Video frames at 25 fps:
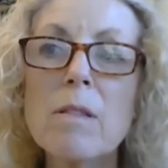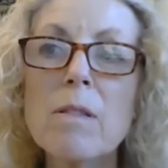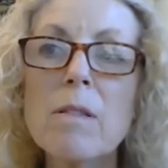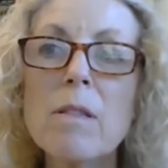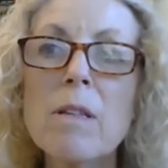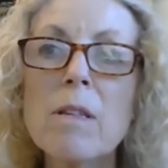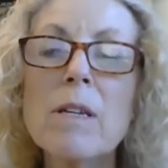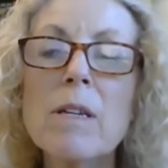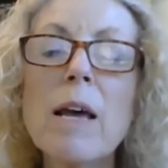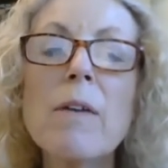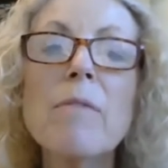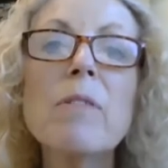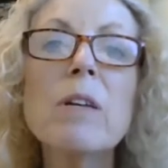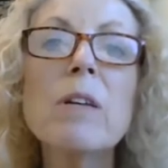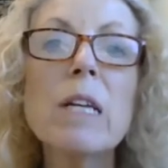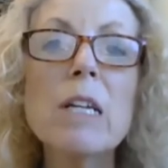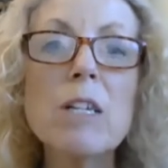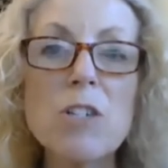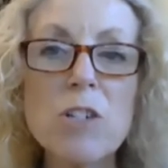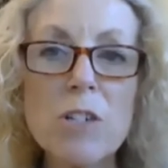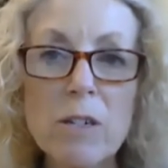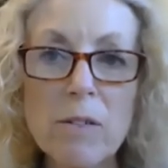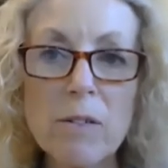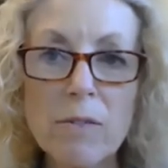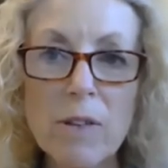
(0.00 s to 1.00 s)

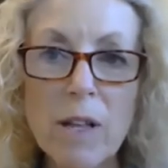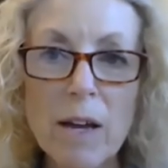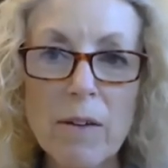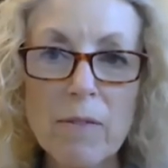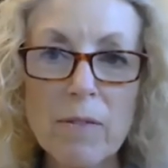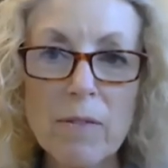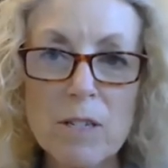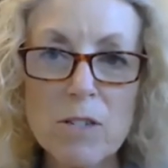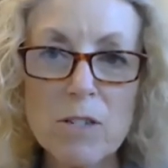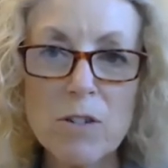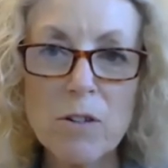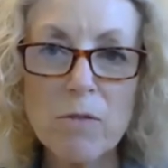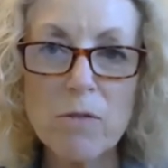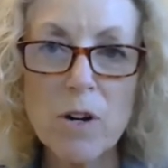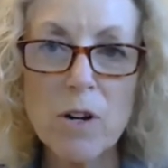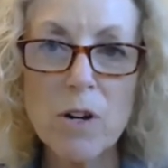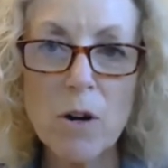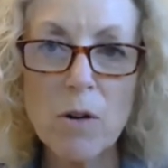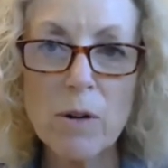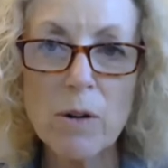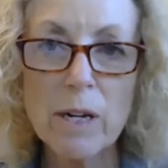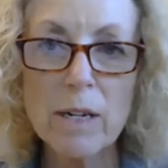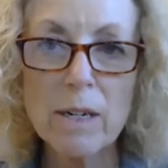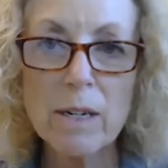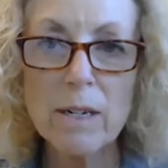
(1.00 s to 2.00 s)
definition of life as you've
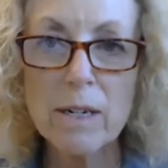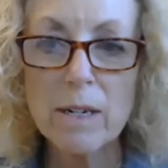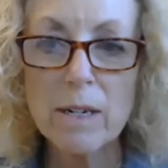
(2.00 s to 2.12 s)
known it.